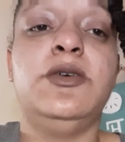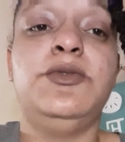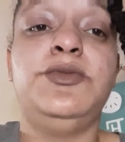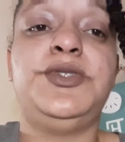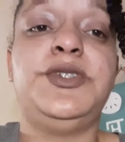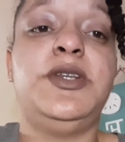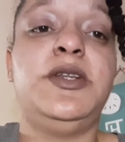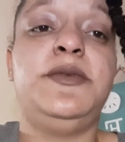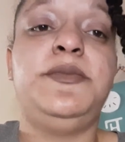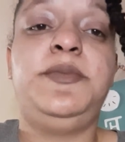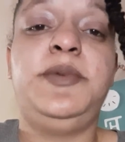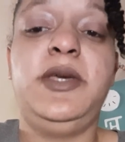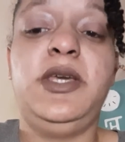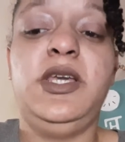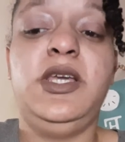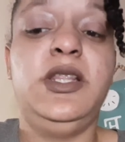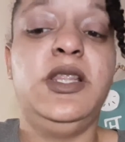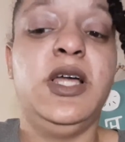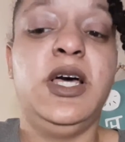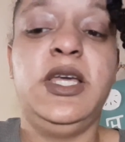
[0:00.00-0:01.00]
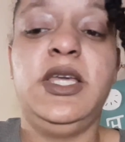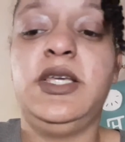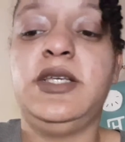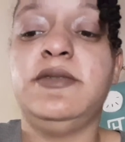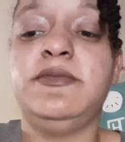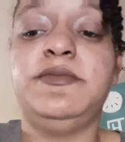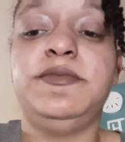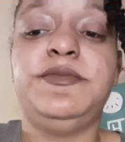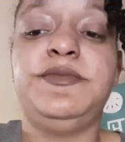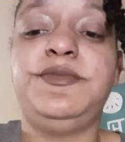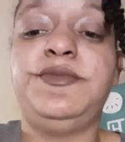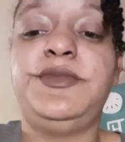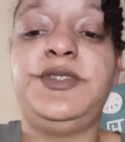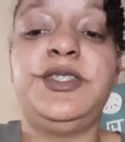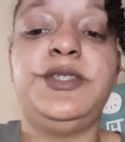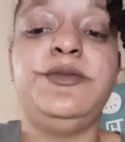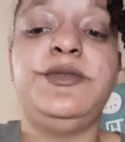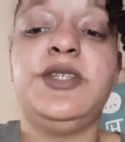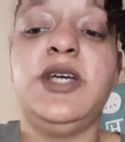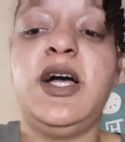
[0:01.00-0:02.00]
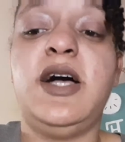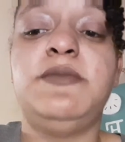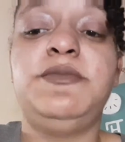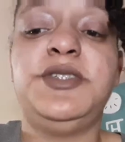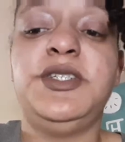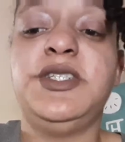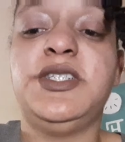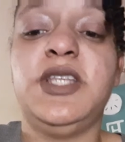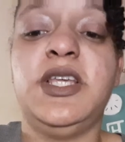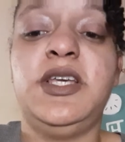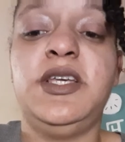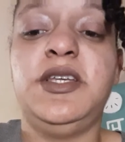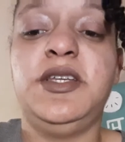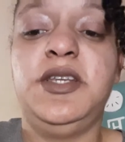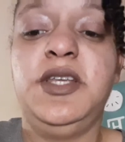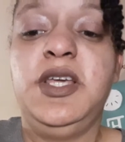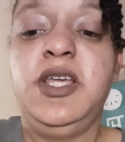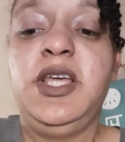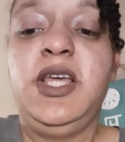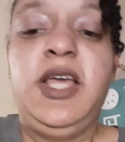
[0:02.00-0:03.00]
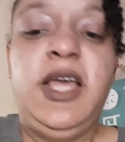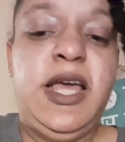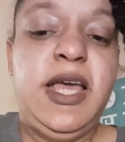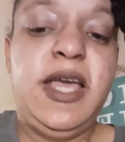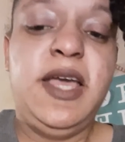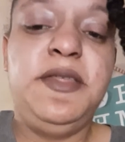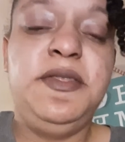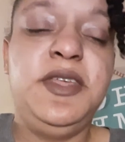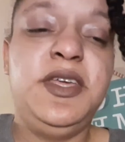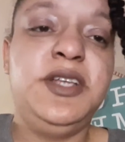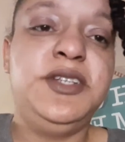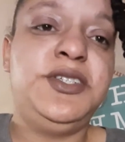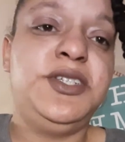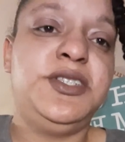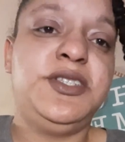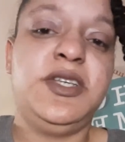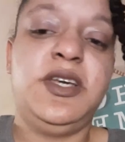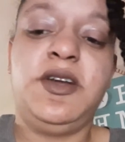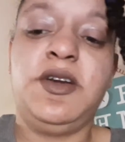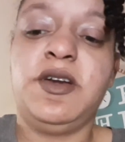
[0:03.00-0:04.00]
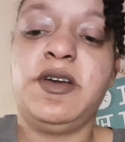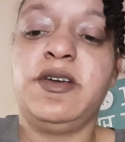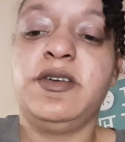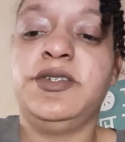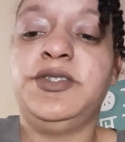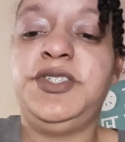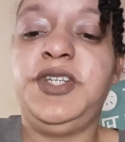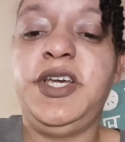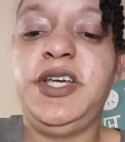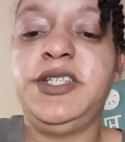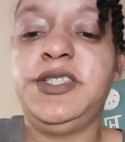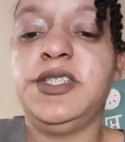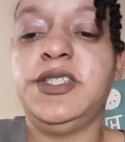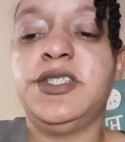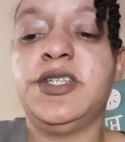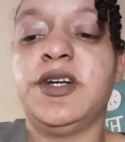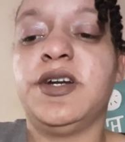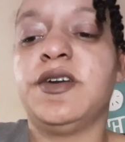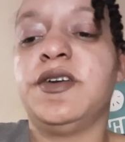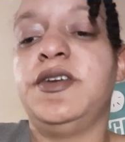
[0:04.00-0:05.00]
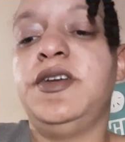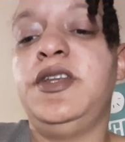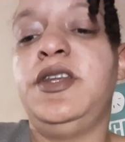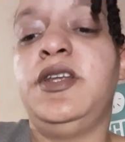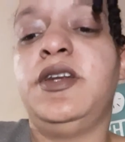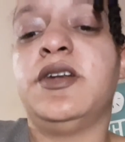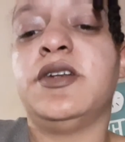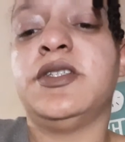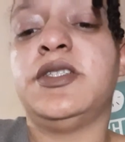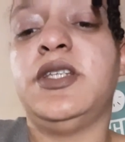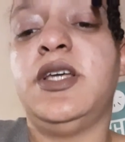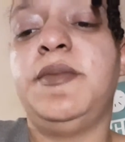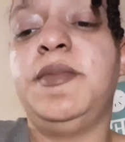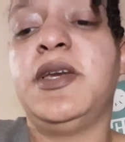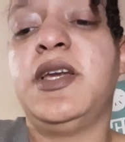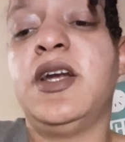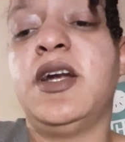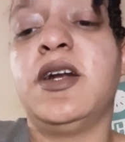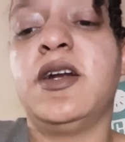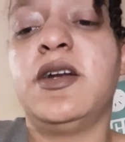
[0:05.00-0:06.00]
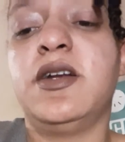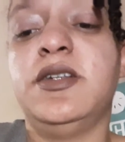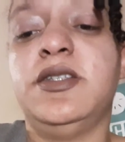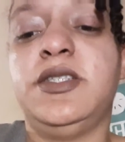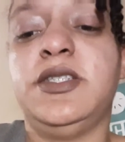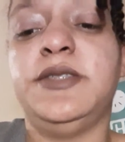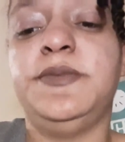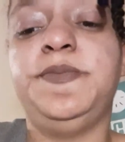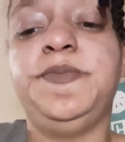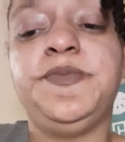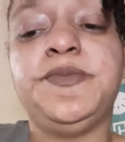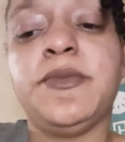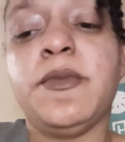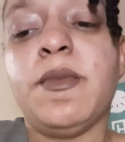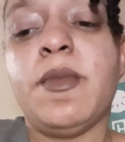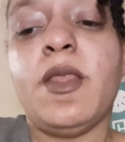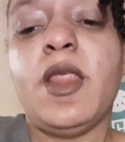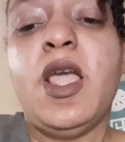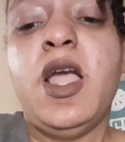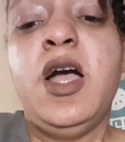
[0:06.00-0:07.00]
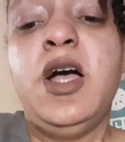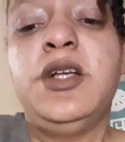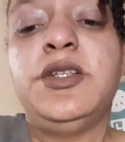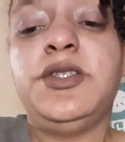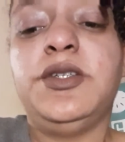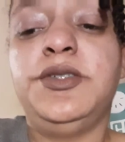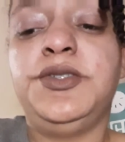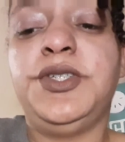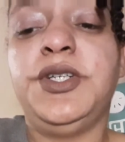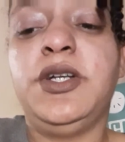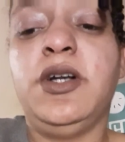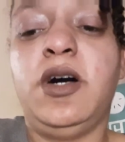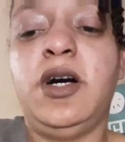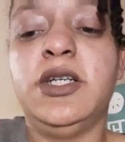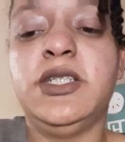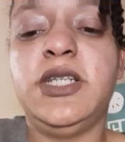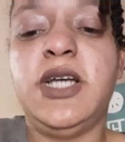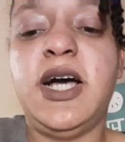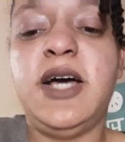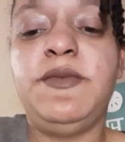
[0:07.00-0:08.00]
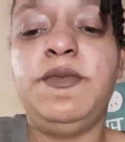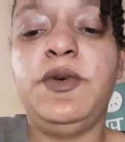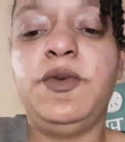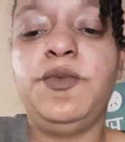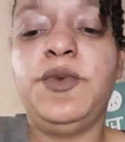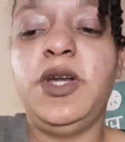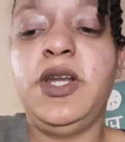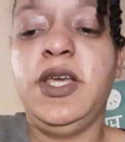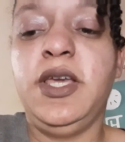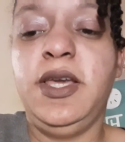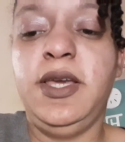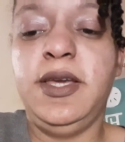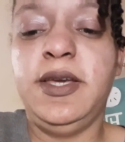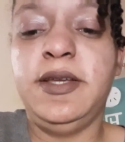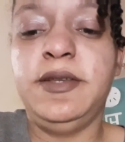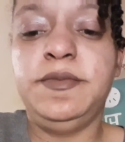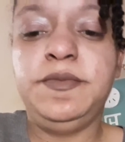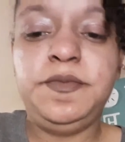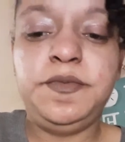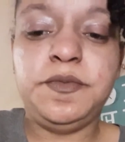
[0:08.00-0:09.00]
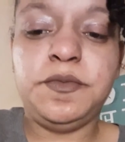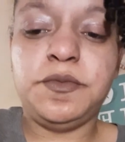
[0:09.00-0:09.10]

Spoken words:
She done peed like 2 times, she said. And then she said her chest is hurting and her stomach hurts. And so she calls 911 again.